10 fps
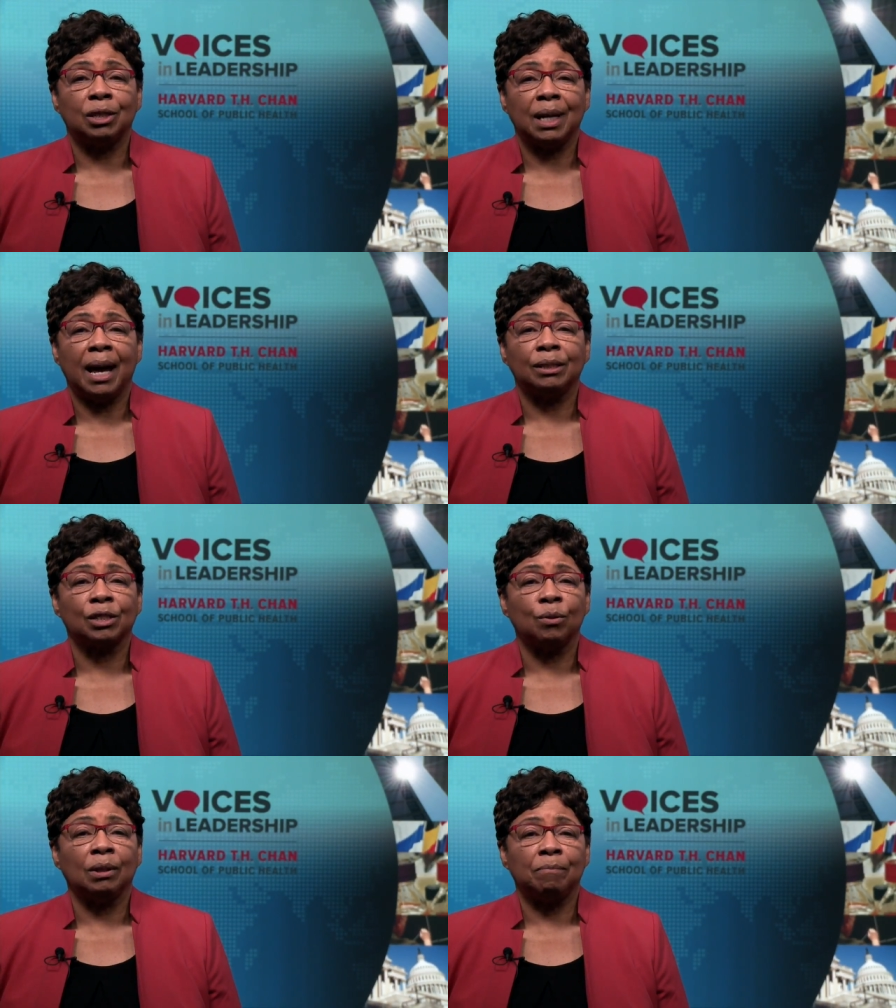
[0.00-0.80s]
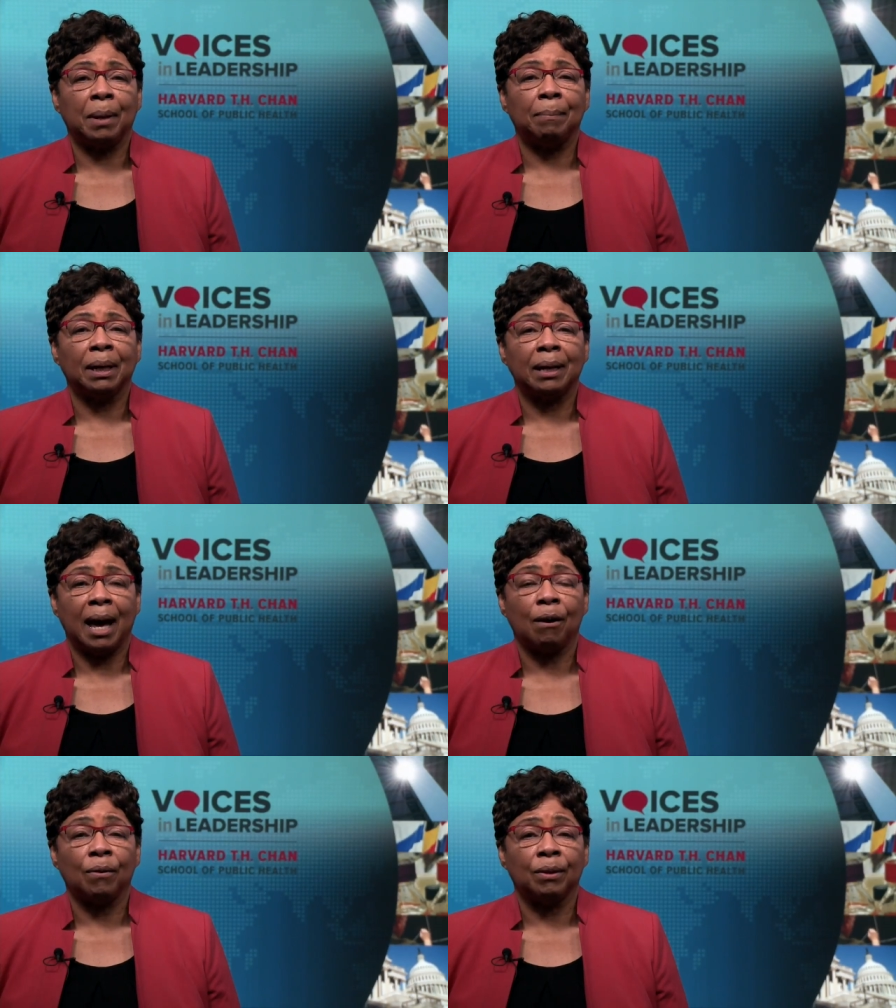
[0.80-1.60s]
Chan School of Public
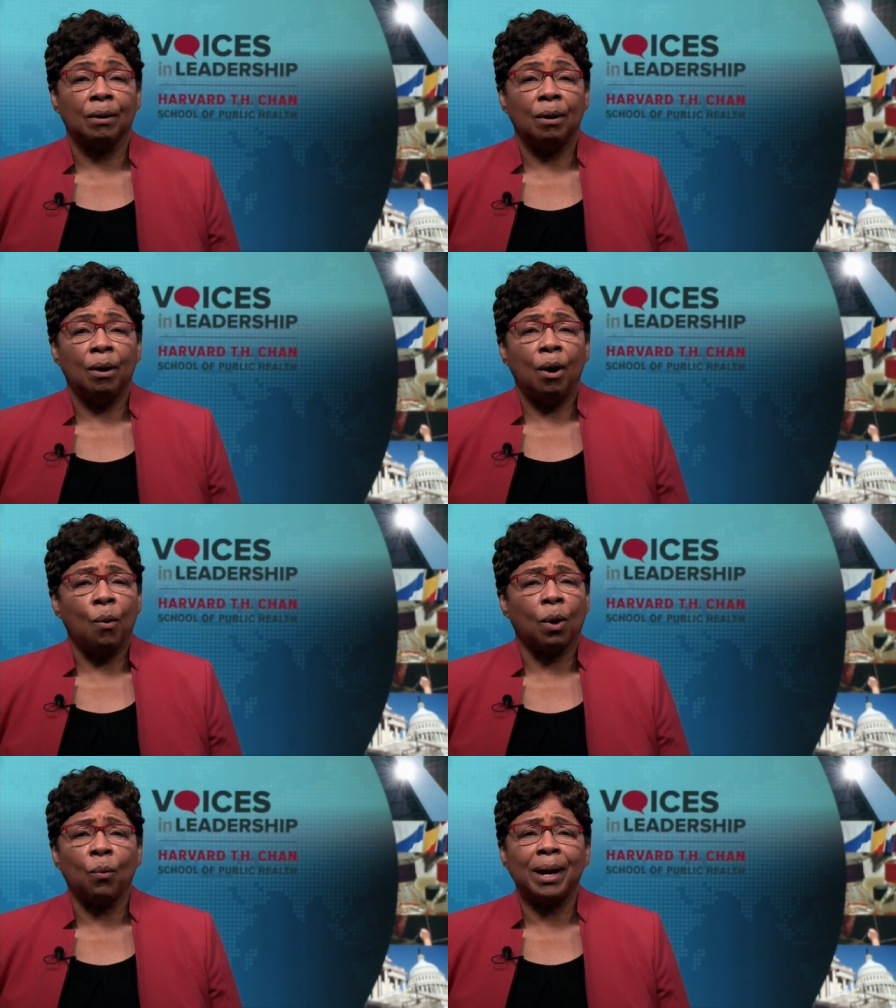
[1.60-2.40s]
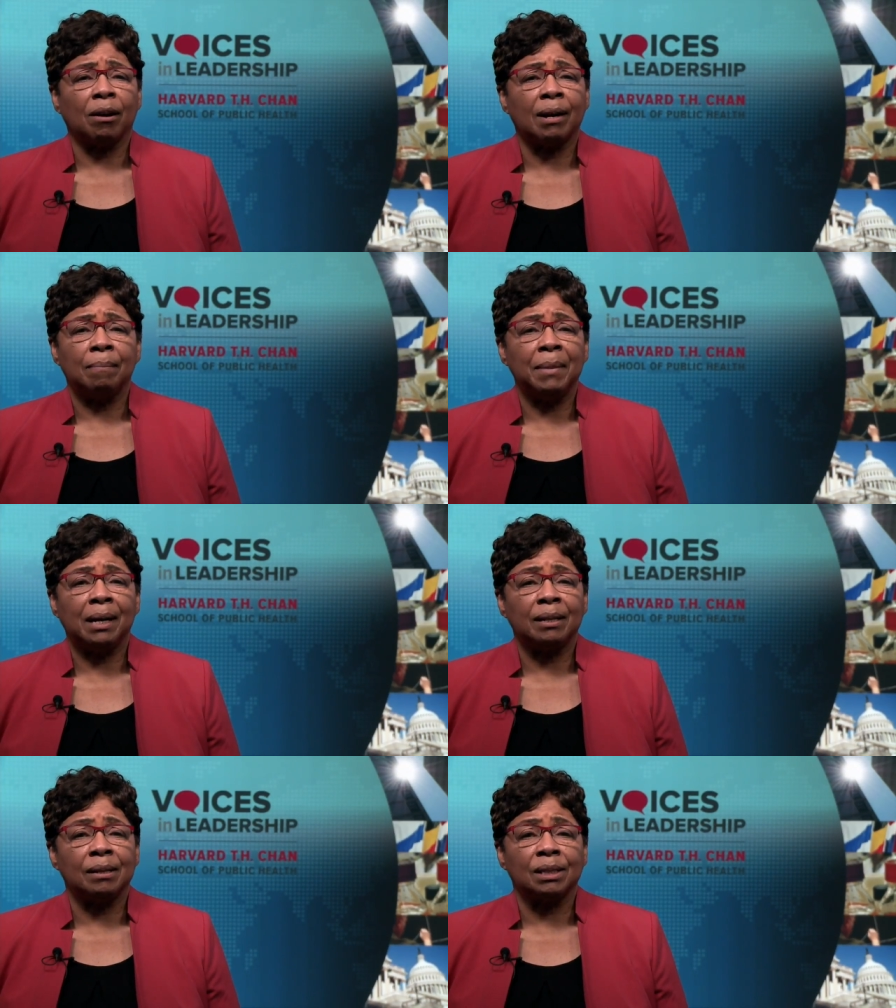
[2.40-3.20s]
Health, where we are
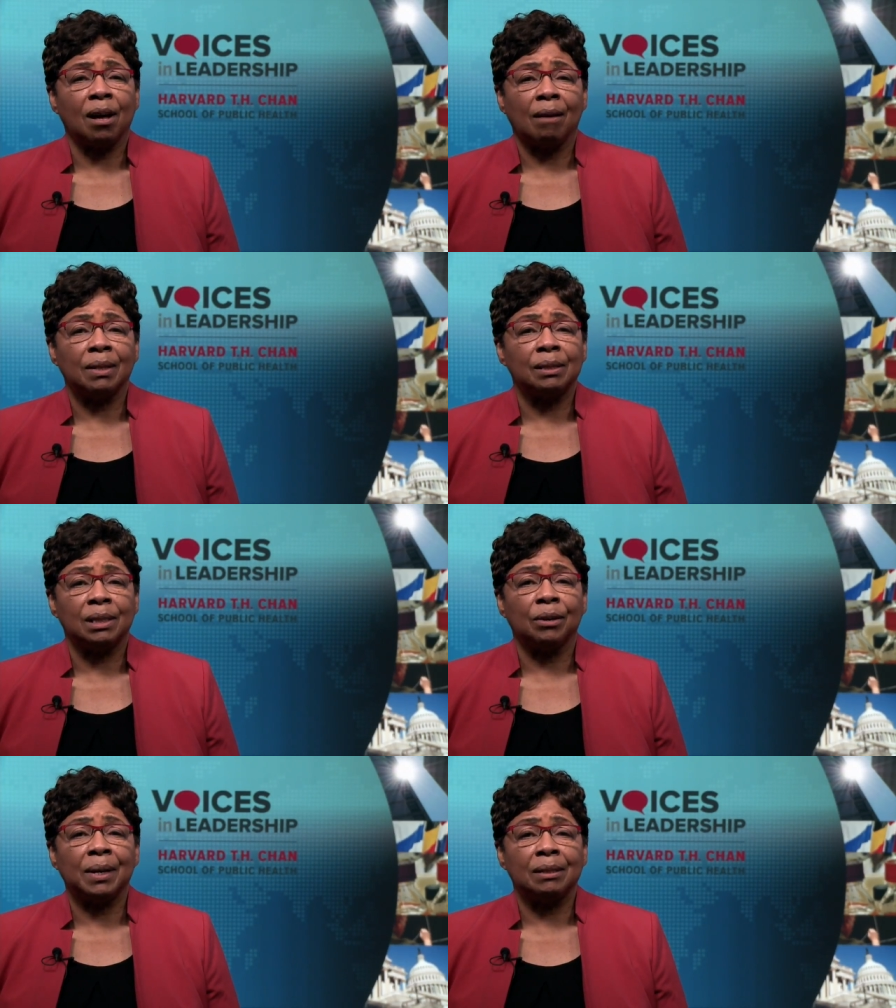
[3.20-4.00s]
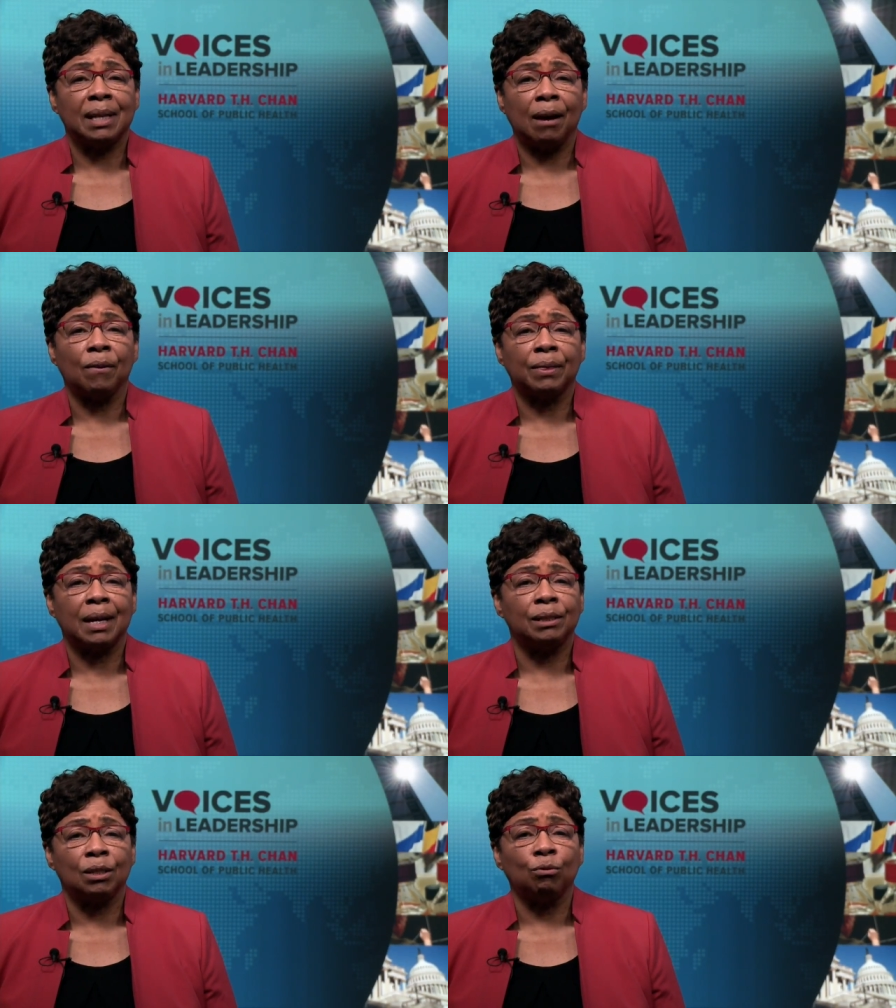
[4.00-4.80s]
committed to solving serious health
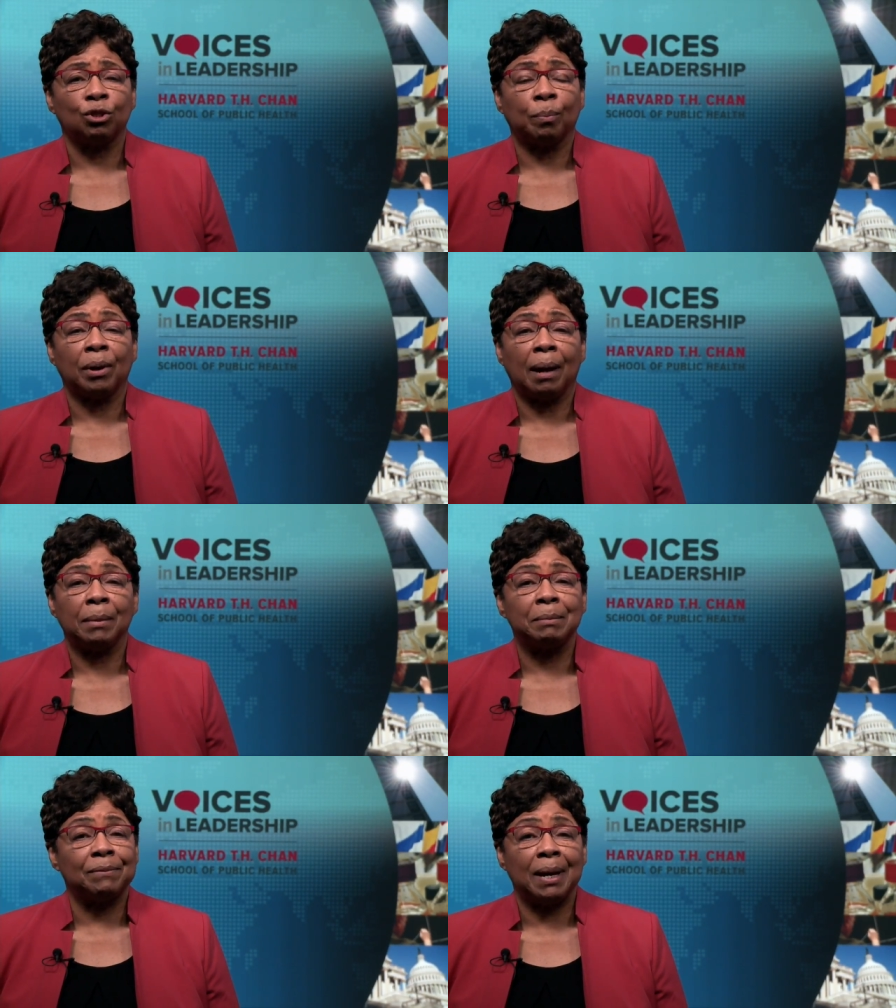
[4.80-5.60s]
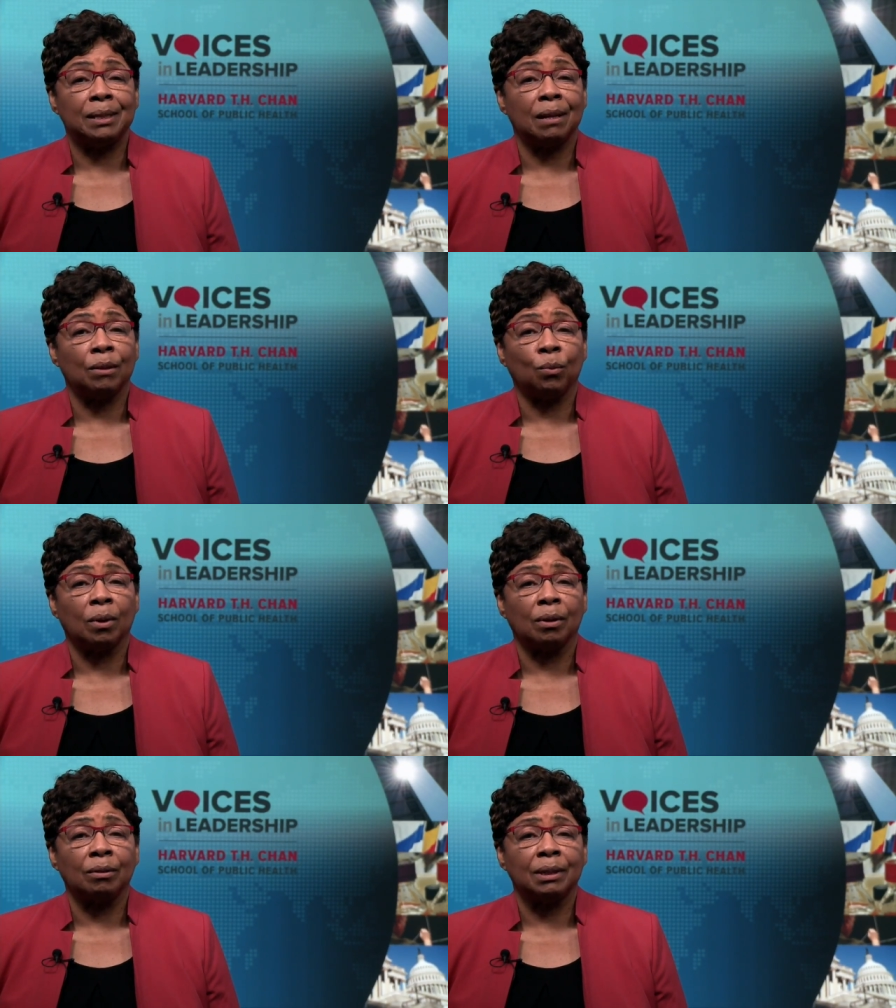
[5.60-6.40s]
and social problems facing the
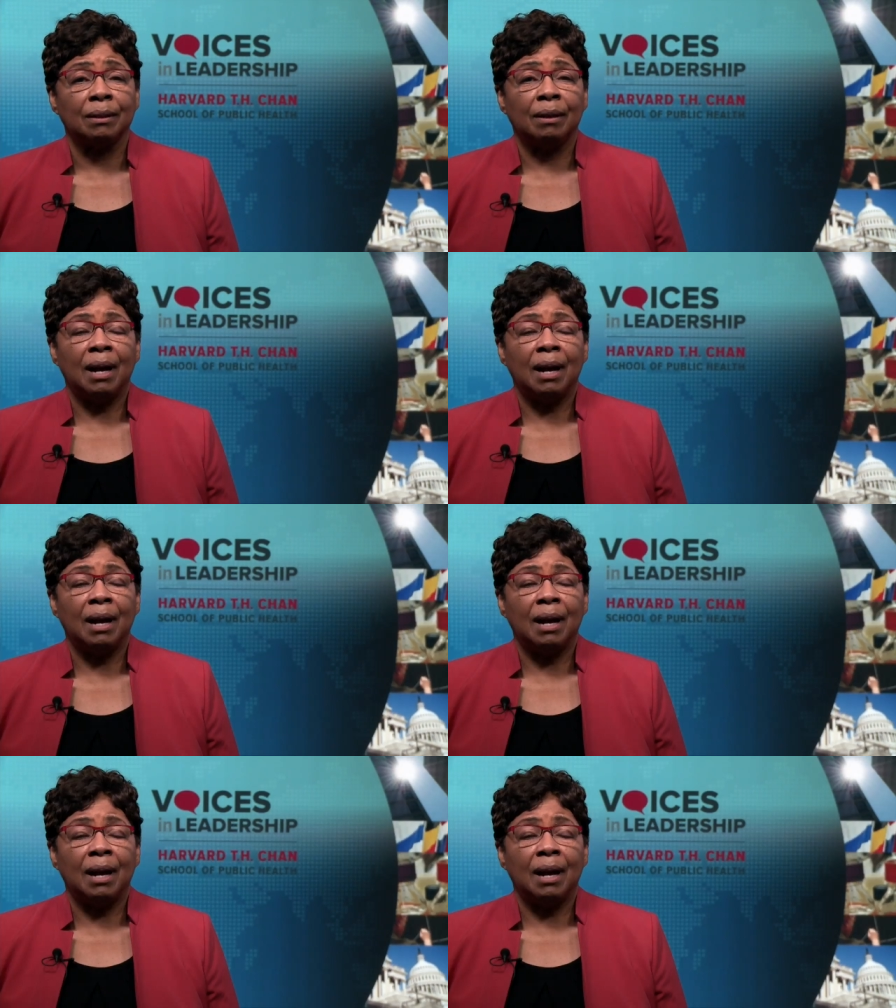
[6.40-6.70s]
world.